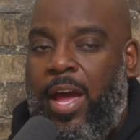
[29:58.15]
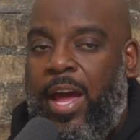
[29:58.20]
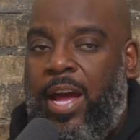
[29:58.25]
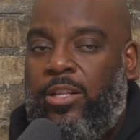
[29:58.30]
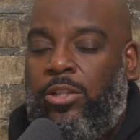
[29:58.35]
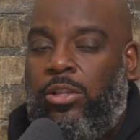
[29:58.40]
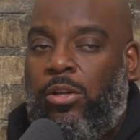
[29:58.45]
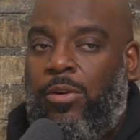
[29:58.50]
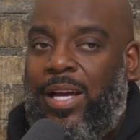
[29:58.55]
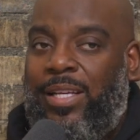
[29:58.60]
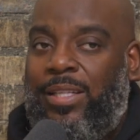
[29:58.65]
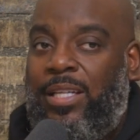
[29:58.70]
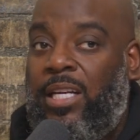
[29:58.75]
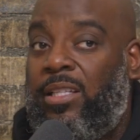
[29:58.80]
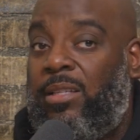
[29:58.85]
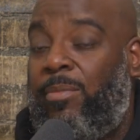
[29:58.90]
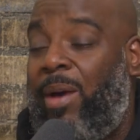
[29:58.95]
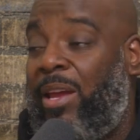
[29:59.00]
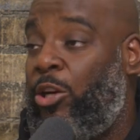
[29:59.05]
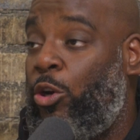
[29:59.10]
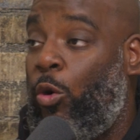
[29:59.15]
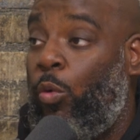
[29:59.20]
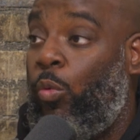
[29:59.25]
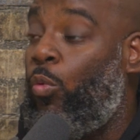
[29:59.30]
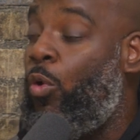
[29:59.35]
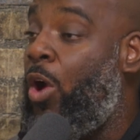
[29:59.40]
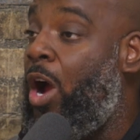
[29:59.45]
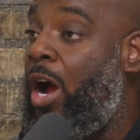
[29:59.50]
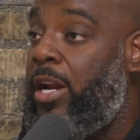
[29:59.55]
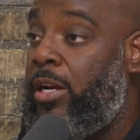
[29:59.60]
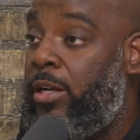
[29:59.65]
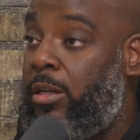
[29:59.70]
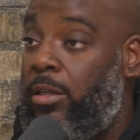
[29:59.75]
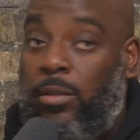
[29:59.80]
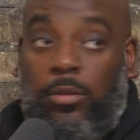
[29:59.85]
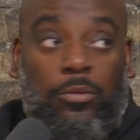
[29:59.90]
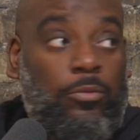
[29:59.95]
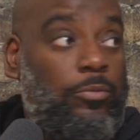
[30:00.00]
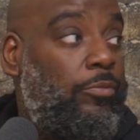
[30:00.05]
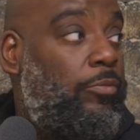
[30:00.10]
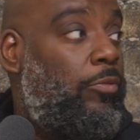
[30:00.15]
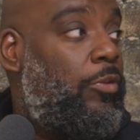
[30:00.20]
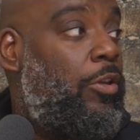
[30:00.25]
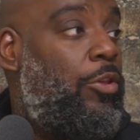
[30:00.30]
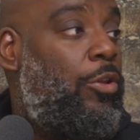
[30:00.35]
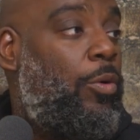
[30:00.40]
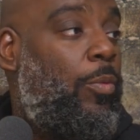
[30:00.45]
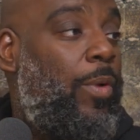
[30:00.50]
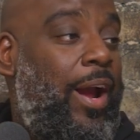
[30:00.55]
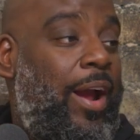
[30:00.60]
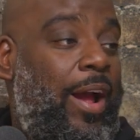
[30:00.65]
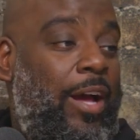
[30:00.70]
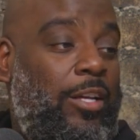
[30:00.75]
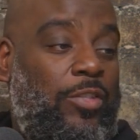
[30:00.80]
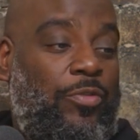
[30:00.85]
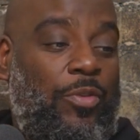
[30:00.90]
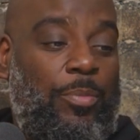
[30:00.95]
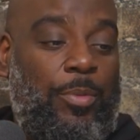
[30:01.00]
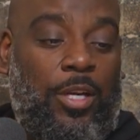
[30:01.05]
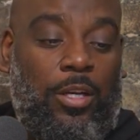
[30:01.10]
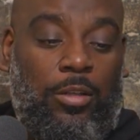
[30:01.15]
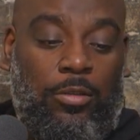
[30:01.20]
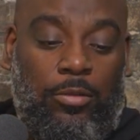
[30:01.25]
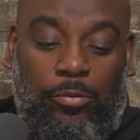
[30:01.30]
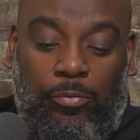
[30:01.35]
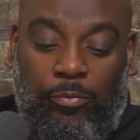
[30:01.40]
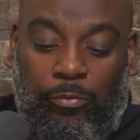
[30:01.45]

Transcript: And so I needed somebody to run the warehouse. Oh, our me. next